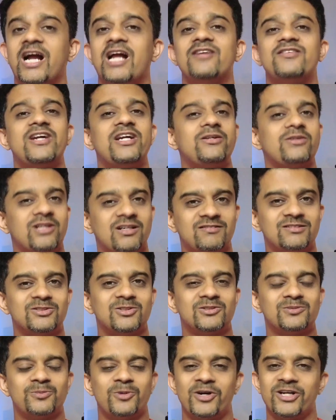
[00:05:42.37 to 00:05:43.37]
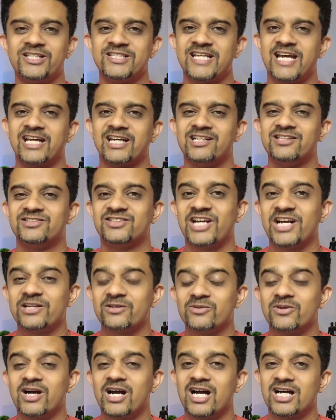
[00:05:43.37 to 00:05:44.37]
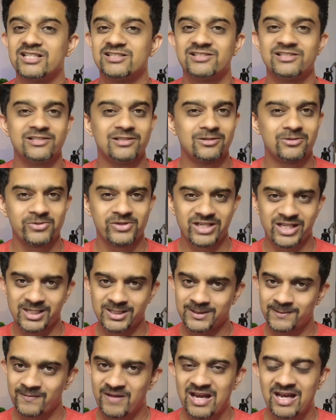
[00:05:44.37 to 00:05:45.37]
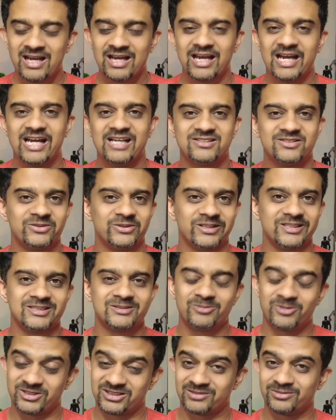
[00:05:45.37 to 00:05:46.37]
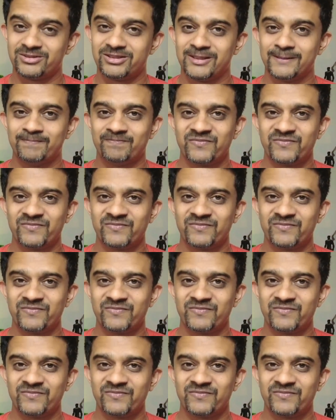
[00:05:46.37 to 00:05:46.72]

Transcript: I'll try to cover those points and I'll try to answer your queries as soon as possible.